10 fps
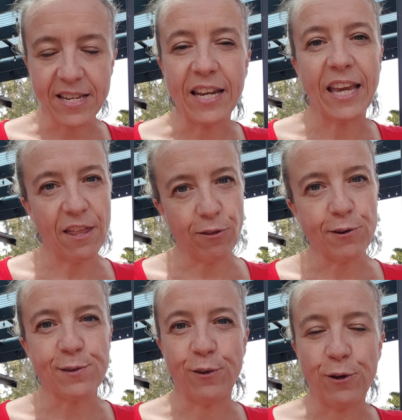And again,
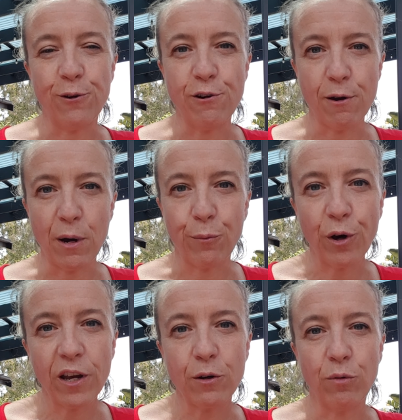those of you who know my
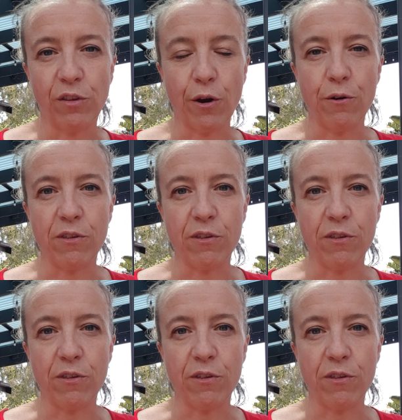work will know